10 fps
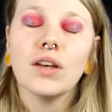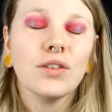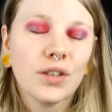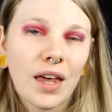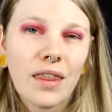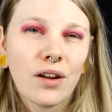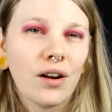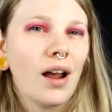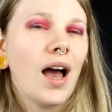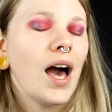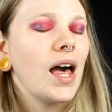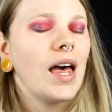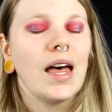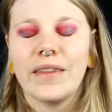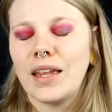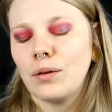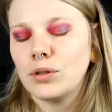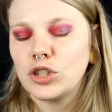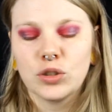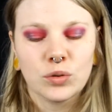together and then I will
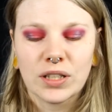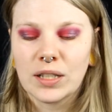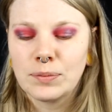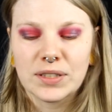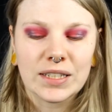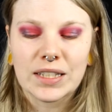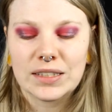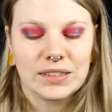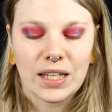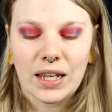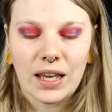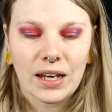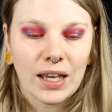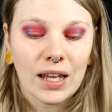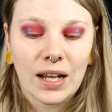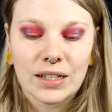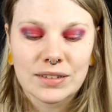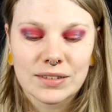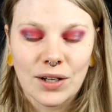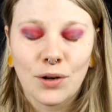choose lipstick and yada yada yada
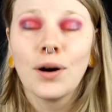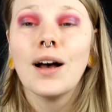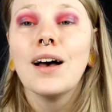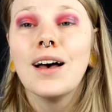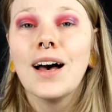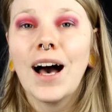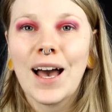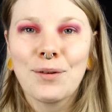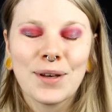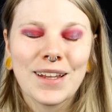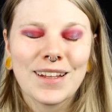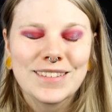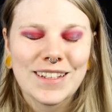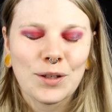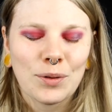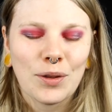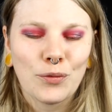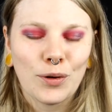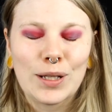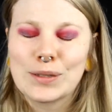so I will take away the
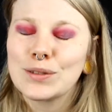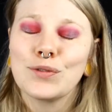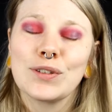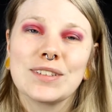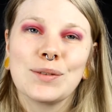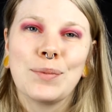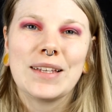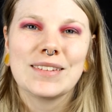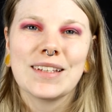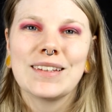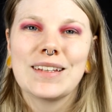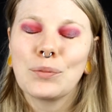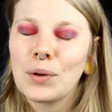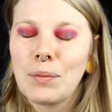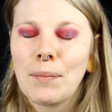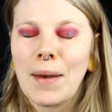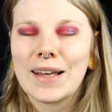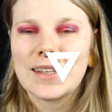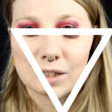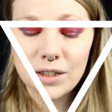fallouts, fix the base and then we'll be back.